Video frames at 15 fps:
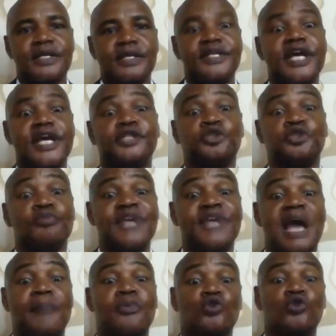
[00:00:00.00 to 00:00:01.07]
they should be
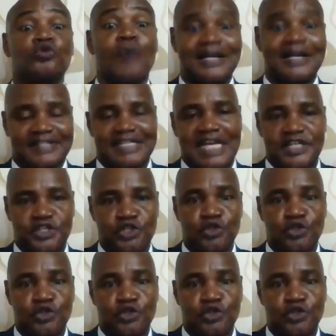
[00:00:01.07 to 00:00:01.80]
able to assess